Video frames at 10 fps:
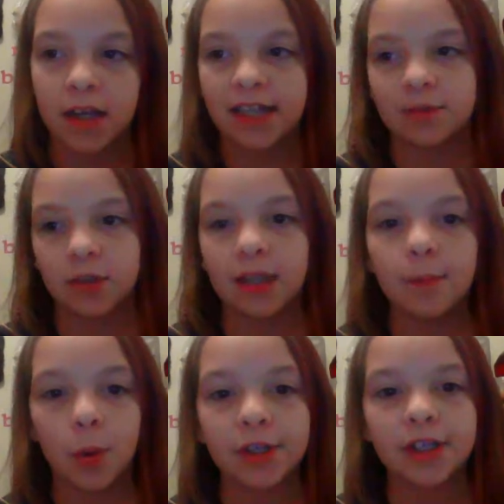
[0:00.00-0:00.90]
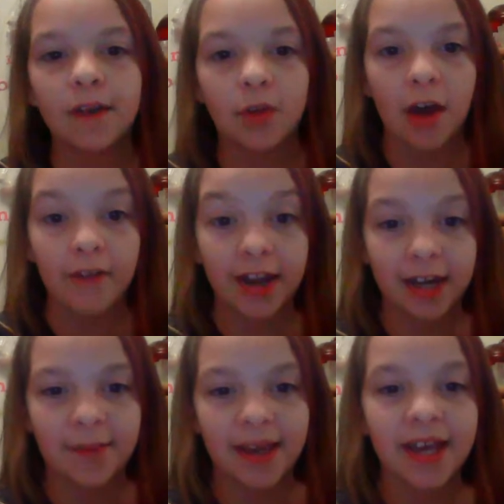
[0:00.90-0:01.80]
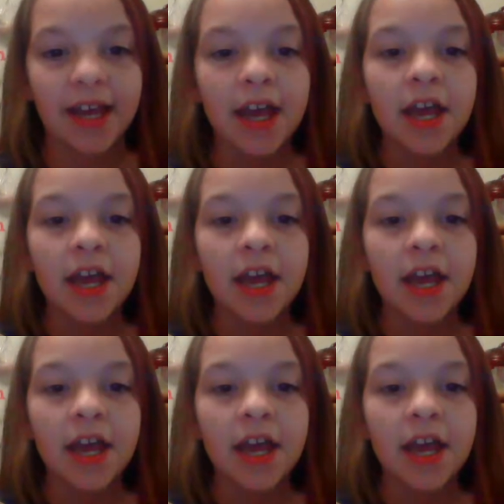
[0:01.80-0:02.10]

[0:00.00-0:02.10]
it's really important if you have a guinea pig